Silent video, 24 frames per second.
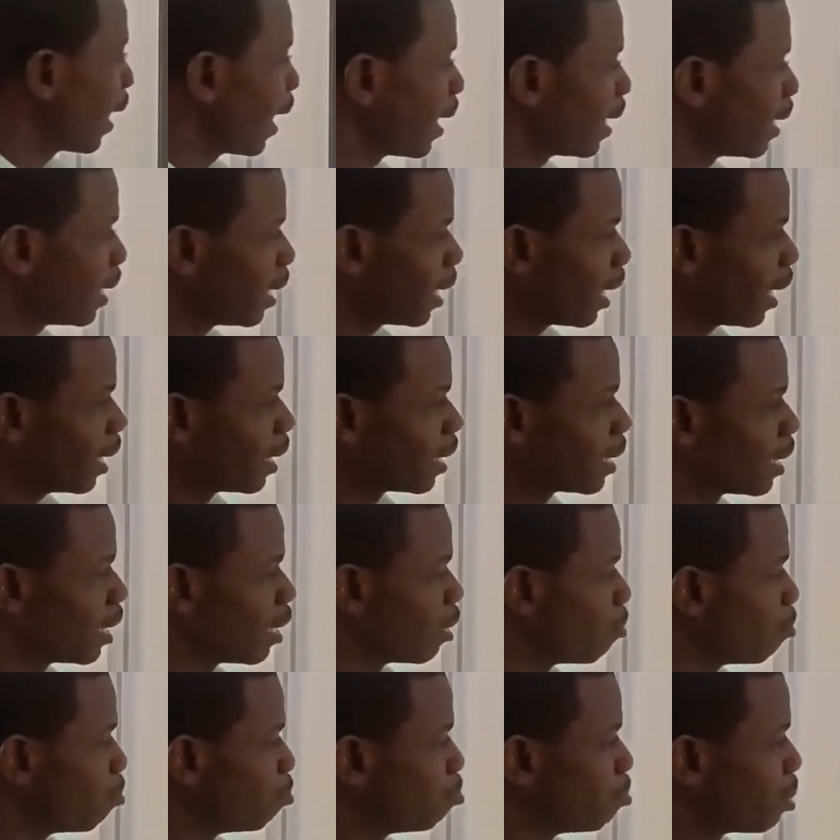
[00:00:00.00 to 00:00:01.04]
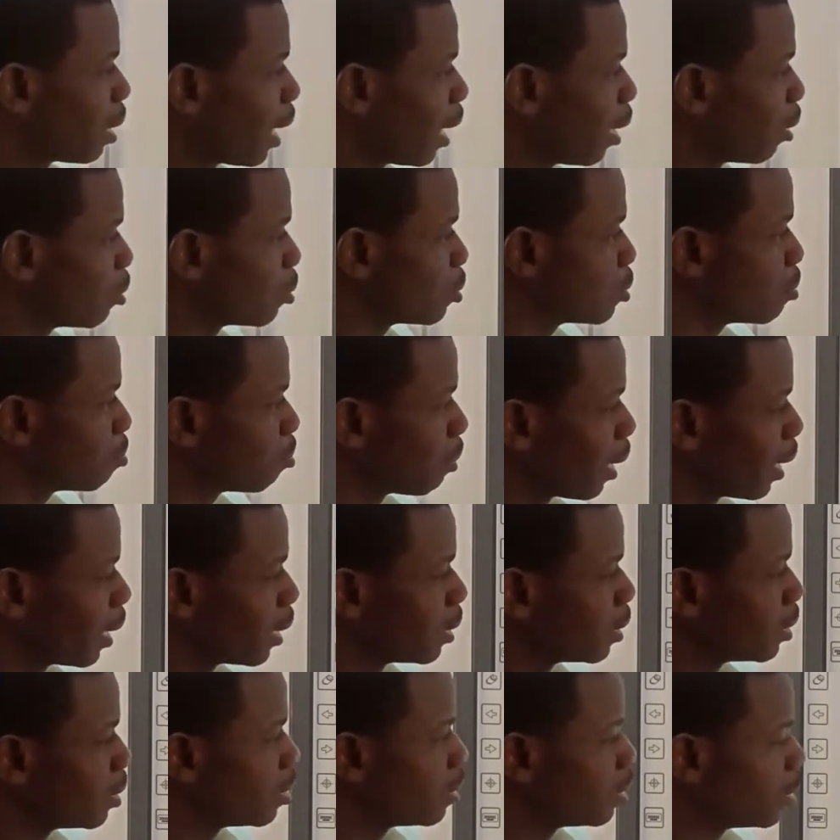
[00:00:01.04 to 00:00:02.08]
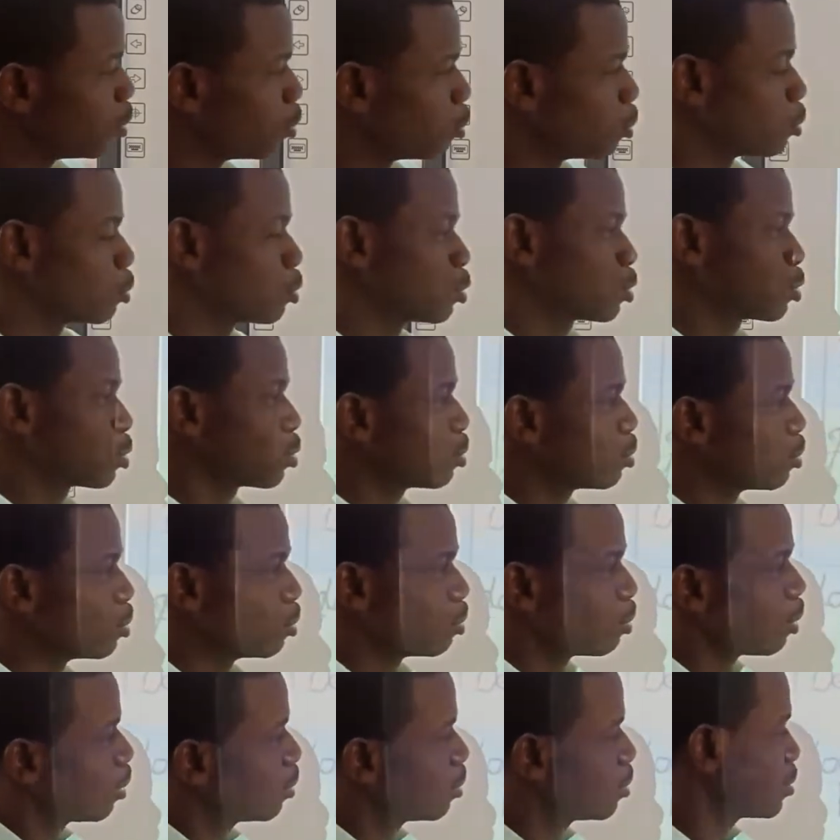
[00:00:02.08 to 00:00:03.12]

I like about my new school. Wow,